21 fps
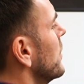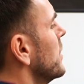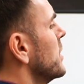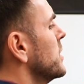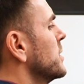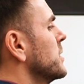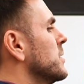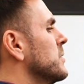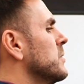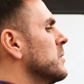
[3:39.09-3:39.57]

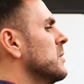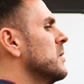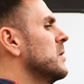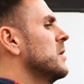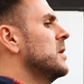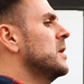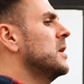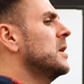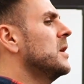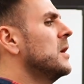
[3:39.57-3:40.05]
the
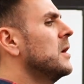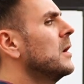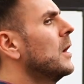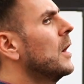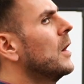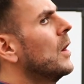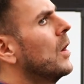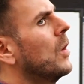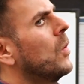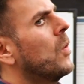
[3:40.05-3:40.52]
street,
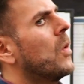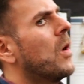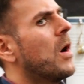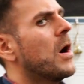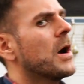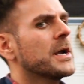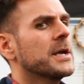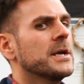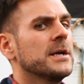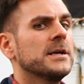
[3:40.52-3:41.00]

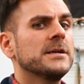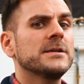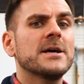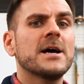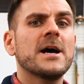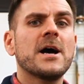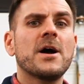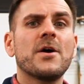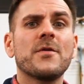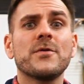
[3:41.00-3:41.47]
walking
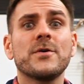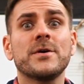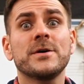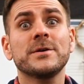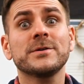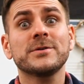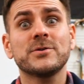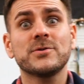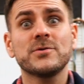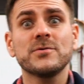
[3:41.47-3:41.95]
down
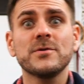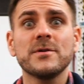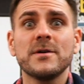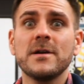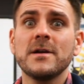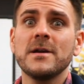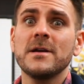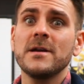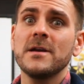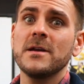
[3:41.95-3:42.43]
the
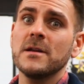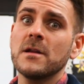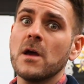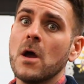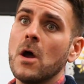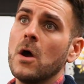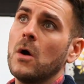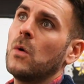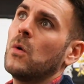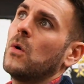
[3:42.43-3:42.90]
street,
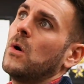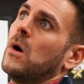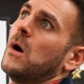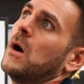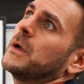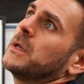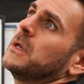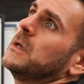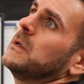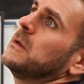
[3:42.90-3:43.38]

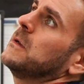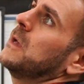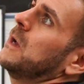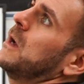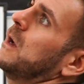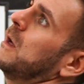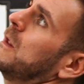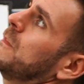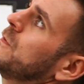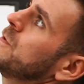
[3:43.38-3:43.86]
walking
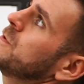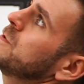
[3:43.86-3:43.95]
down the